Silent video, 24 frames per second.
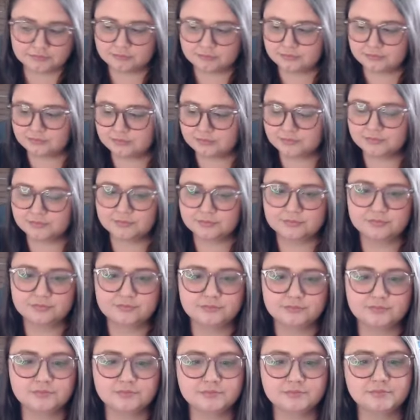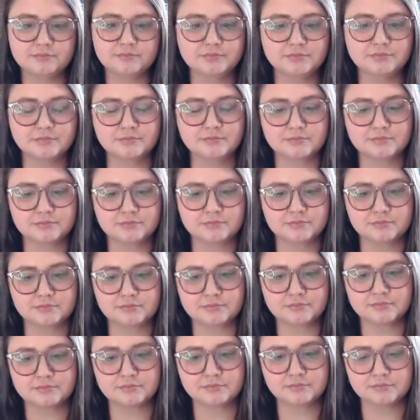
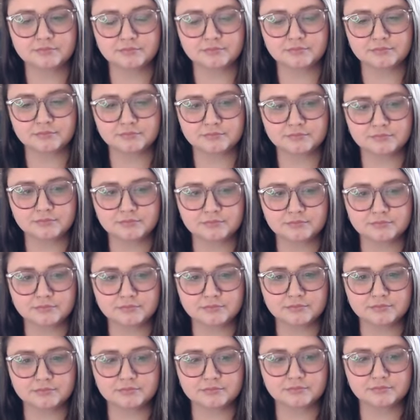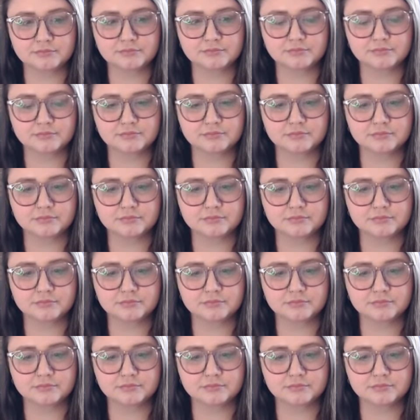This person isn't speaking.